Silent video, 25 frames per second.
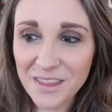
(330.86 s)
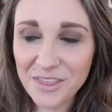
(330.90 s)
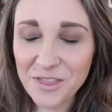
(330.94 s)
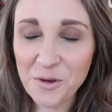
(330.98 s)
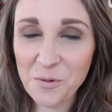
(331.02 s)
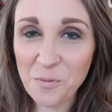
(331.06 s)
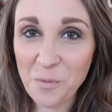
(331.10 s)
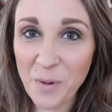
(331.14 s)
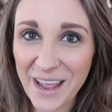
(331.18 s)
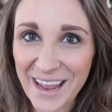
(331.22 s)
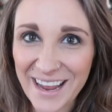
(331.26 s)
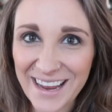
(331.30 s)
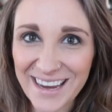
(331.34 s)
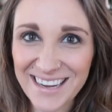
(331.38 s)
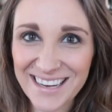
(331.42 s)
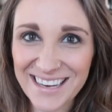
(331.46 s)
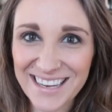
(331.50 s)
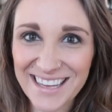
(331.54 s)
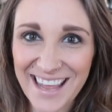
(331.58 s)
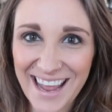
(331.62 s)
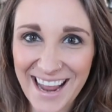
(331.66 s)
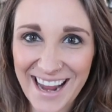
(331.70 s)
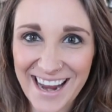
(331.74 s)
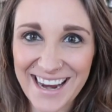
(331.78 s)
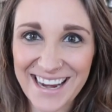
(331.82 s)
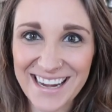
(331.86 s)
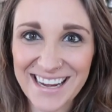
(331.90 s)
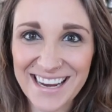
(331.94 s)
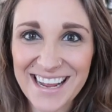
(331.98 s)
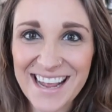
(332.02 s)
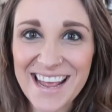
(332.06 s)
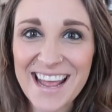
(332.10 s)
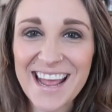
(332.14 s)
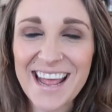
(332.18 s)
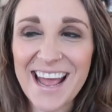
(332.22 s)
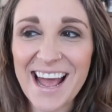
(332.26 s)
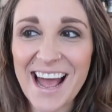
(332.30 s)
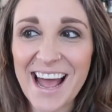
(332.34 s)
the weight gain,
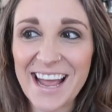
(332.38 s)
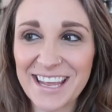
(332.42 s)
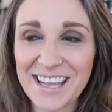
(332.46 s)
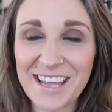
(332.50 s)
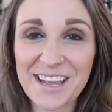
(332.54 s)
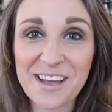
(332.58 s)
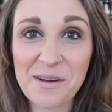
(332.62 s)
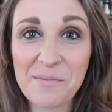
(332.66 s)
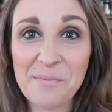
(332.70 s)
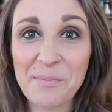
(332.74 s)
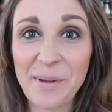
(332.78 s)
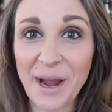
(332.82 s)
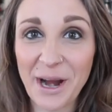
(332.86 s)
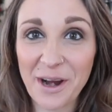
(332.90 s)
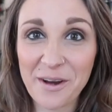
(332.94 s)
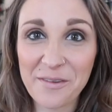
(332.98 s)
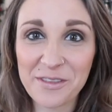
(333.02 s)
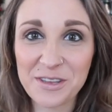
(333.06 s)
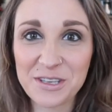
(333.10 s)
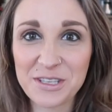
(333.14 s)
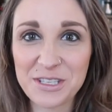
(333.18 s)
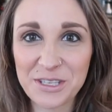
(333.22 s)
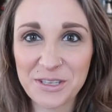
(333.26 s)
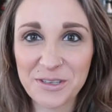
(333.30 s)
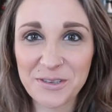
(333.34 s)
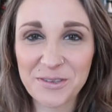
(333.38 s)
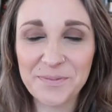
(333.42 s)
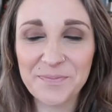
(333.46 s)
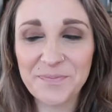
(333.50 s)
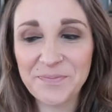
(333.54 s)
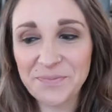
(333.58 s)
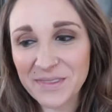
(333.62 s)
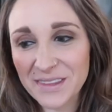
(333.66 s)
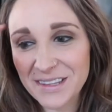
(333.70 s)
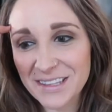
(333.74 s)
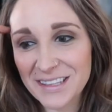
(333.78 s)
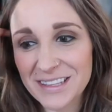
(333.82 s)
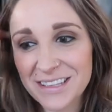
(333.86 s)
I can compare the two.
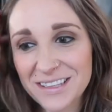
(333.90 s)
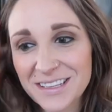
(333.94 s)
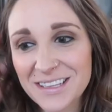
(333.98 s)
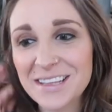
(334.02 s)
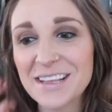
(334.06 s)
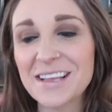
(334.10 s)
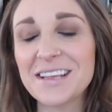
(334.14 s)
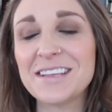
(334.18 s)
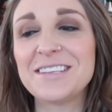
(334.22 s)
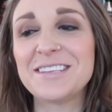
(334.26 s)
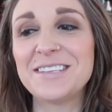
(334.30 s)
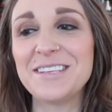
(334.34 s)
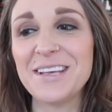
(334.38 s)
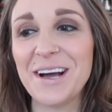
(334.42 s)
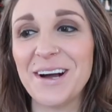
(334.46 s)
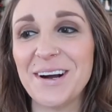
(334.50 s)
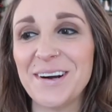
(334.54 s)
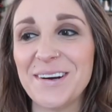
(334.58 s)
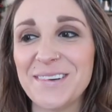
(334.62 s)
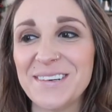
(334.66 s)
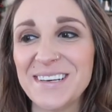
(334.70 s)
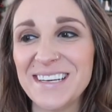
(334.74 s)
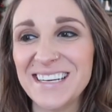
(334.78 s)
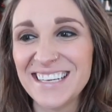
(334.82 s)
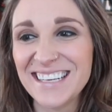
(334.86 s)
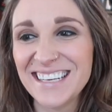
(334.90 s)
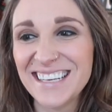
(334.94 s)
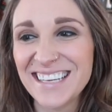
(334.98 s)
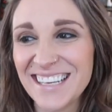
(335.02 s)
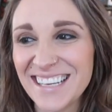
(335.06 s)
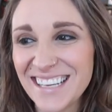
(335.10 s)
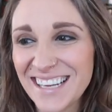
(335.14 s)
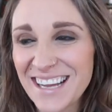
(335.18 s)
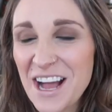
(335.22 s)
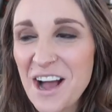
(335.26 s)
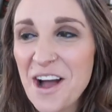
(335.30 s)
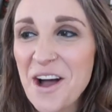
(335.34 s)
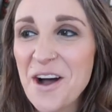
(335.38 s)
So
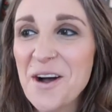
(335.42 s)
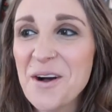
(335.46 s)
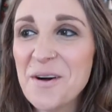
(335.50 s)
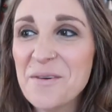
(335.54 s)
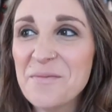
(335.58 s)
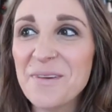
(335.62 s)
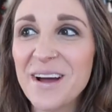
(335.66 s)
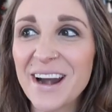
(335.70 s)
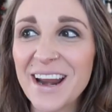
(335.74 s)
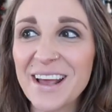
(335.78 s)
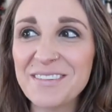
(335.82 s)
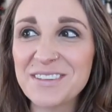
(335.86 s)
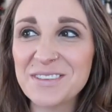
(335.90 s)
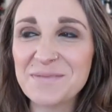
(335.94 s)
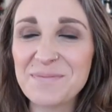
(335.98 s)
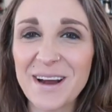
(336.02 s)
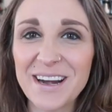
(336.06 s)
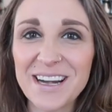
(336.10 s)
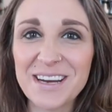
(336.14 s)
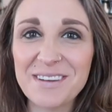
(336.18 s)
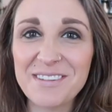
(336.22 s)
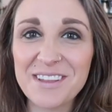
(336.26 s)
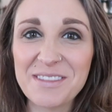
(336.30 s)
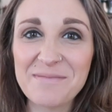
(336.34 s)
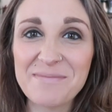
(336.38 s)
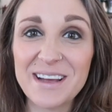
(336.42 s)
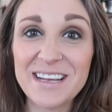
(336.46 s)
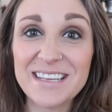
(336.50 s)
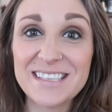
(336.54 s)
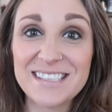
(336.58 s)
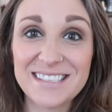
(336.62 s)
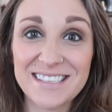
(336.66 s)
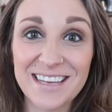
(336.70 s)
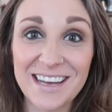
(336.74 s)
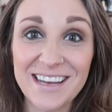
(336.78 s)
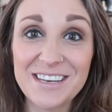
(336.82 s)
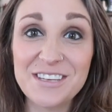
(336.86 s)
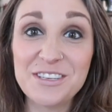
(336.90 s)
when I was pregnant with my
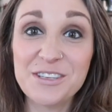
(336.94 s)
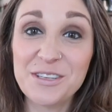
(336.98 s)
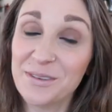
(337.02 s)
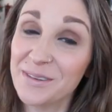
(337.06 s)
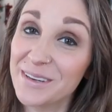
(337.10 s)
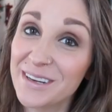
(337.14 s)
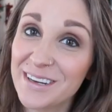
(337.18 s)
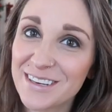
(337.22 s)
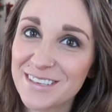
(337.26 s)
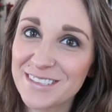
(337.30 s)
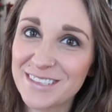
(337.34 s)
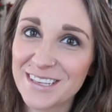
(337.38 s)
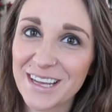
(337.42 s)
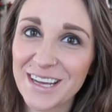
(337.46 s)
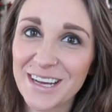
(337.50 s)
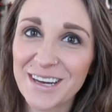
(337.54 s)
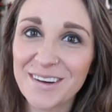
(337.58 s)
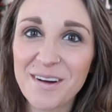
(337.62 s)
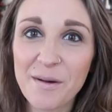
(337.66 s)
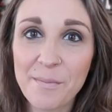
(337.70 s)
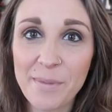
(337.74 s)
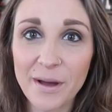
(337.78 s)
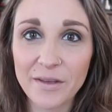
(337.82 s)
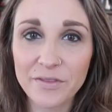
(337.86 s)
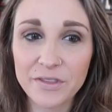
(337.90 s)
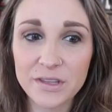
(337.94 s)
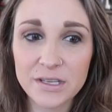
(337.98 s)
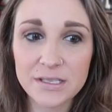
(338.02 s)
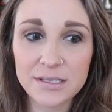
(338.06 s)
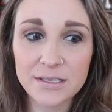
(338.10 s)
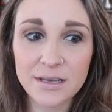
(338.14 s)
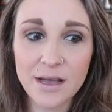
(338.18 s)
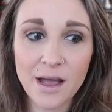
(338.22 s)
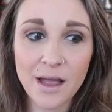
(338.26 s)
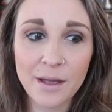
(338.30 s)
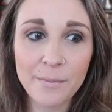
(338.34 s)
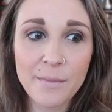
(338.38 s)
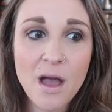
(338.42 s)
son 2 years ago, about this
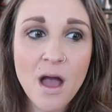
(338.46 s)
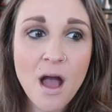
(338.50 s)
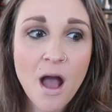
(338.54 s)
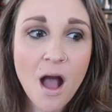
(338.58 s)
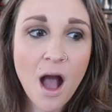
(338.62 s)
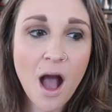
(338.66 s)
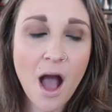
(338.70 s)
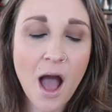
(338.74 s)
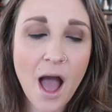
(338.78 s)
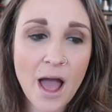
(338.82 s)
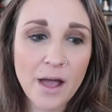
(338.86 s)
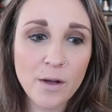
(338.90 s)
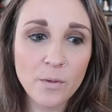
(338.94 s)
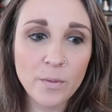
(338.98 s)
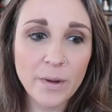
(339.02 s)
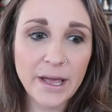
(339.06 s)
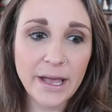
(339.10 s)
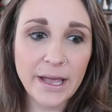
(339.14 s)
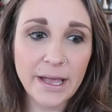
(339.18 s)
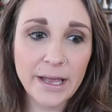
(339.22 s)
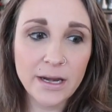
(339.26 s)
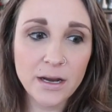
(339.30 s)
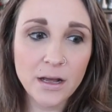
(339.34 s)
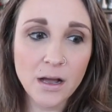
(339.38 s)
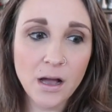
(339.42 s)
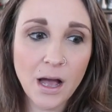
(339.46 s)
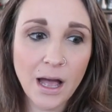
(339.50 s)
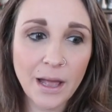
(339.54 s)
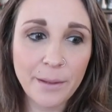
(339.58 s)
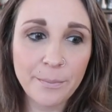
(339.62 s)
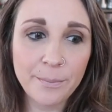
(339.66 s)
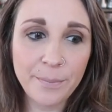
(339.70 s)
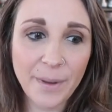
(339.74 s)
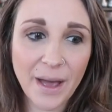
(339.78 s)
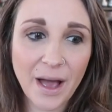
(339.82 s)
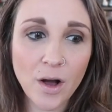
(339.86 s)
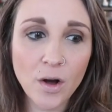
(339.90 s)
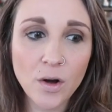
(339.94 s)
time, I weighed
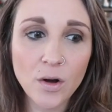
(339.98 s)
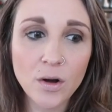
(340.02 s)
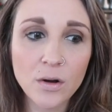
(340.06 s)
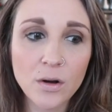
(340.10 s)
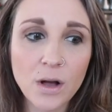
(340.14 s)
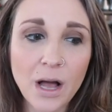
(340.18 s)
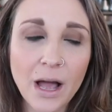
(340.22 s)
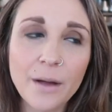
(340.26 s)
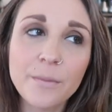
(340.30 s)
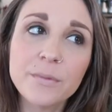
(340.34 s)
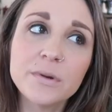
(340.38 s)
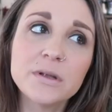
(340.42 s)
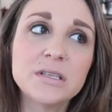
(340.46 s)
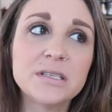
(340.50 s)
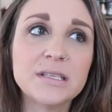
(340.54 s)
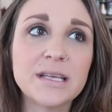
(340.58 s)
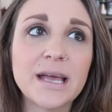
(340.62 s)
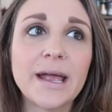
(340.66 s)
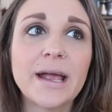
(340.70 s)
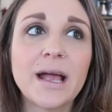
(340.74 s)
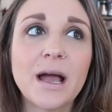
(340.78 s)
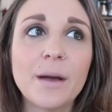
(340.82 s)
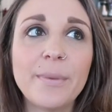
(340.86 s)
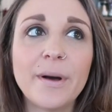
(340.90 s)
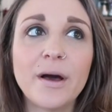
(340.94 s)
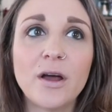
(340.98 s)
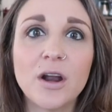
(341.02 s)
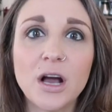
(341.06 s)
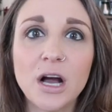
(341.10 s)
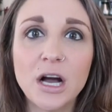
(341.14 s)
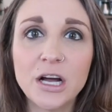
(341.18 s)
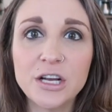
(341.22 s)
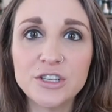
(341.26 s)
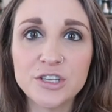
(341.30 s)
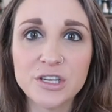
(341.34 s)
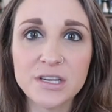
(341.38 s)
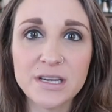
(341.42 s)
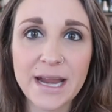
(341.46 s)
about, I would say about
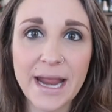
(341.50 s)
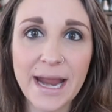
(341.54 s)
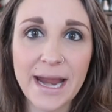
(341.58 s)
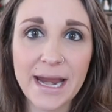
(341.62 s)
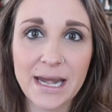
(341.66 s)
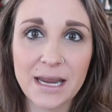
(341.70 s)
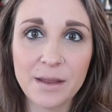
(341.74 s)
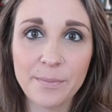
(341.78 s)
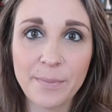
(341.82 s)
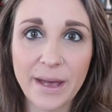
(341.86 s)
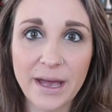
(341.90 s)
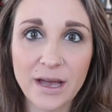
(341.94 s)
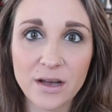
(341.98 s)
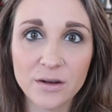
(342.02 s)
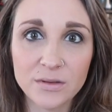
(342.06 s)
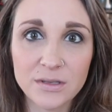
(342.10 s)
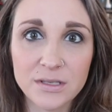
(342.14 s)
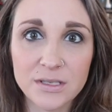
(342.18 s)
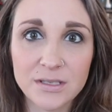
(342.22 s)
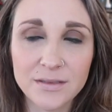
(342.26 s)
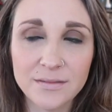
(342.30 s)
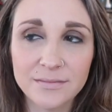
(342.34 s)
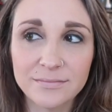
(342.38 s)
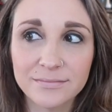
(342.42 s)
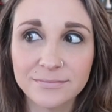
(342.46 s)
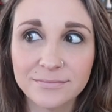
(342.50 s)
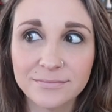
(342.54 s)
180 pounds